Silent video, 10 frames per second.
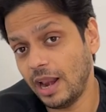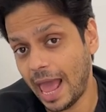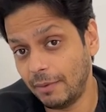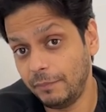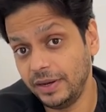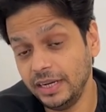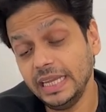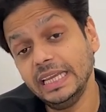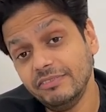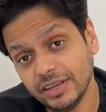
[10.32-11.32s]
happen
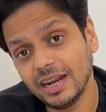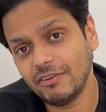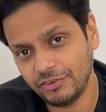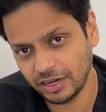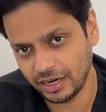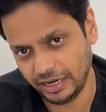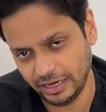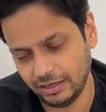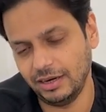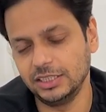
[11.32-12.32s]
even after a
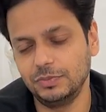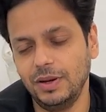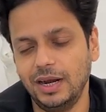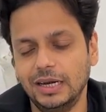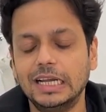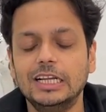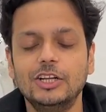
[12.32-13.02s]
hair transplant?